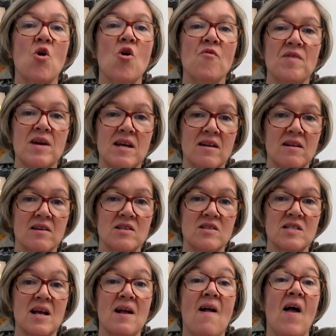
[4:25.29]
of
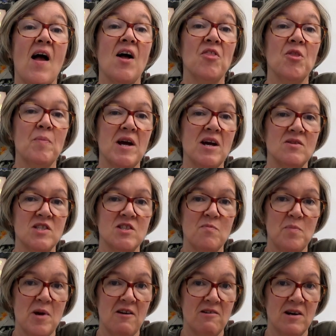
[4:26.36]
England at the bounds of
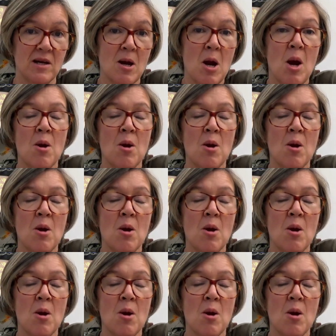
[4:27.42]
Berwick